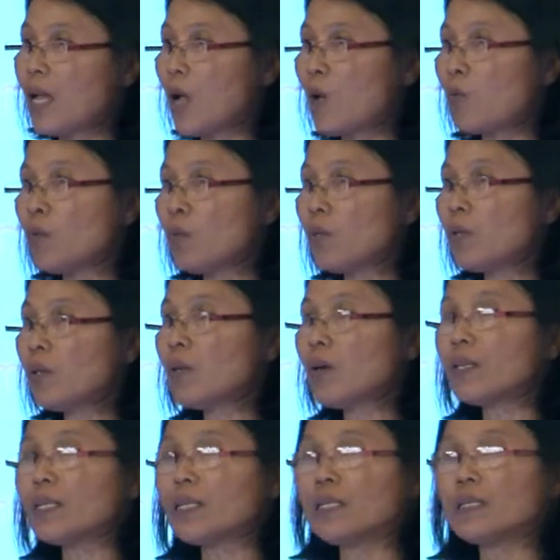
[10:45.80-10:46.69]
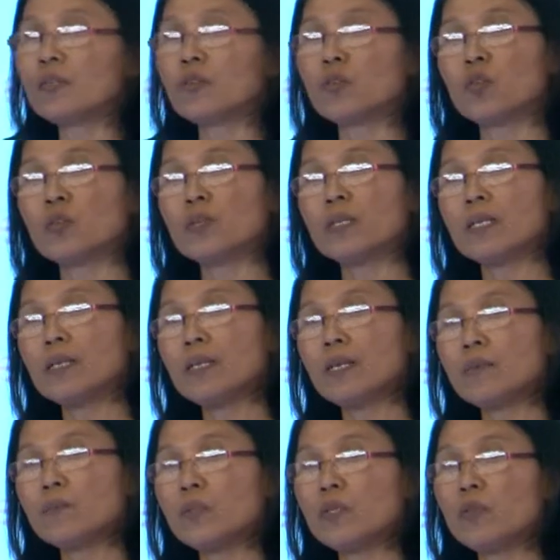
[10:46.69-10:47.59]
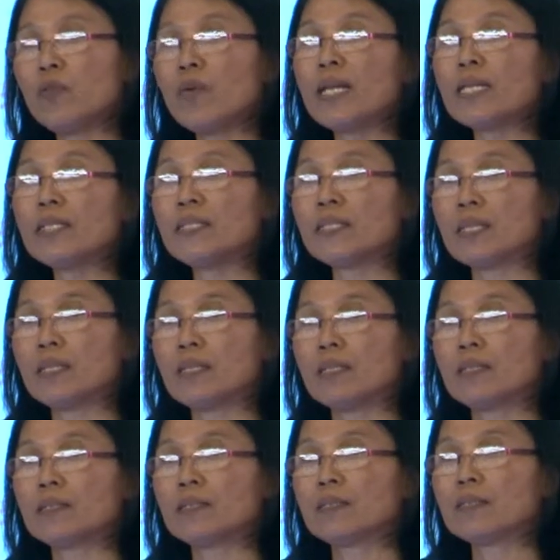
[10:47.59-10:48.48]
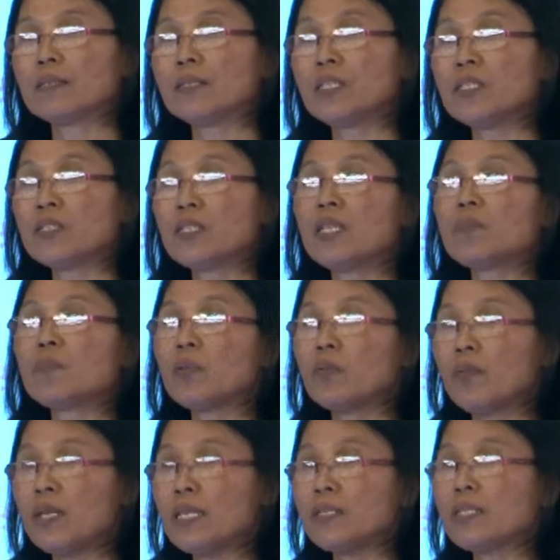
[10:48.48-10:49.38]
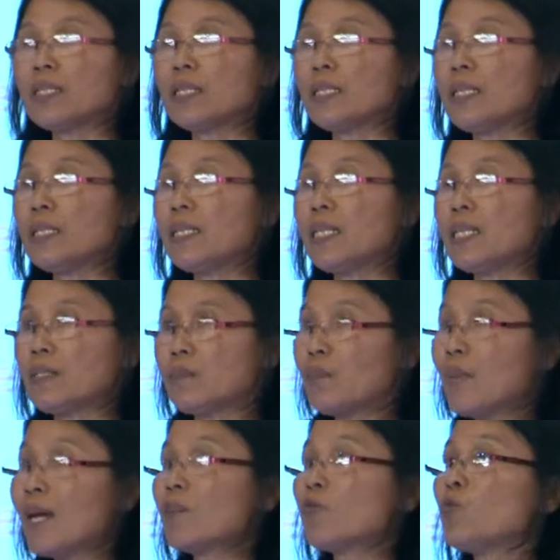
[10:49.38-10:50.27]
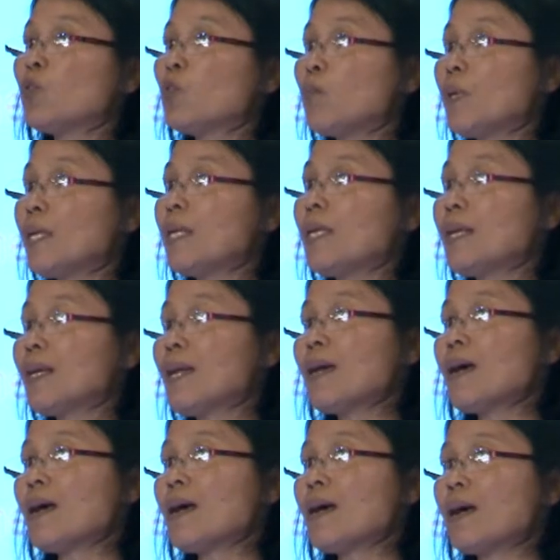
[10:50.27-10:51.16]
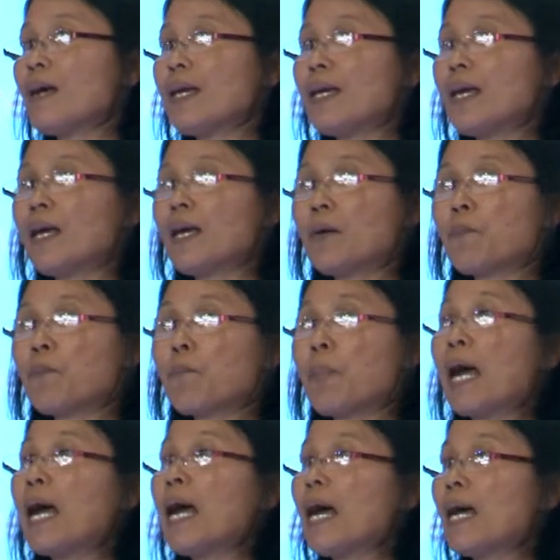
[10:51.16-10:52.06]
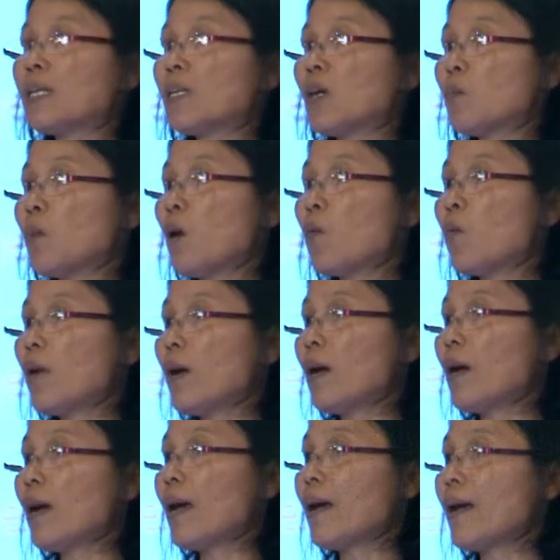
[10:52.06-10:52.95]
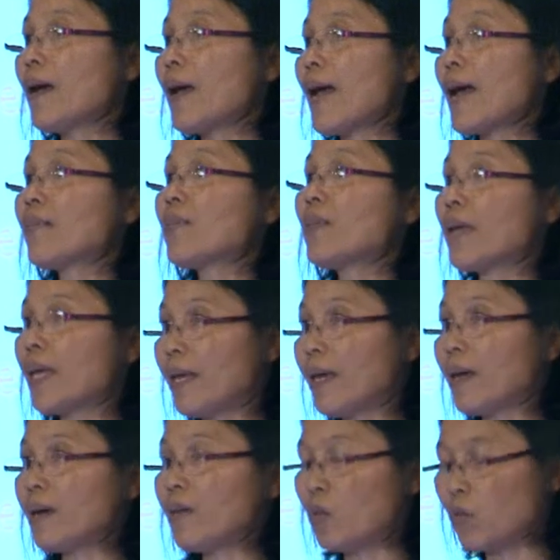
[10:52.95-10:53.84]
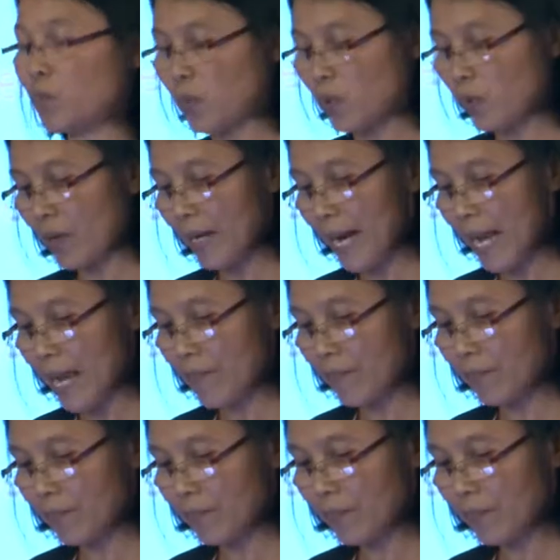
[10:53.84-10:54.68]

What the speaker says: We will not include prevention, disease prevention in this, but will be part of our other health program.